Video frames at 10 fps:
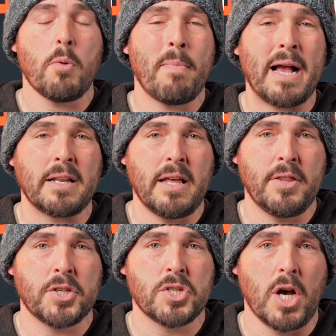a magnet in
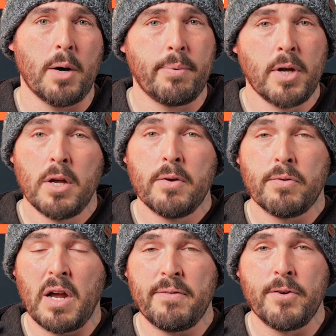the top
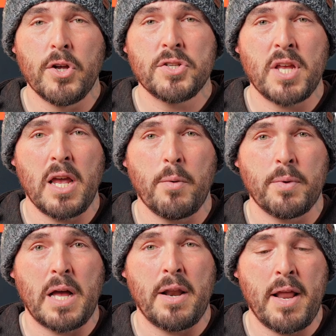for our first hit
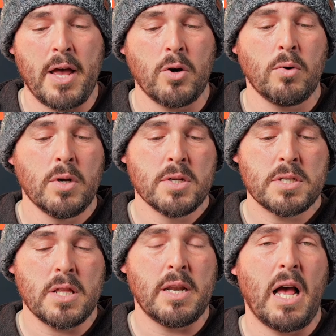with our nail,
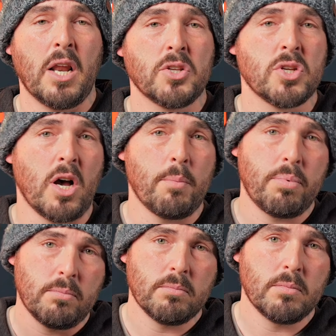stick the nail on top,
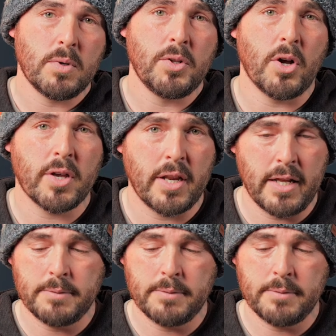knock it in.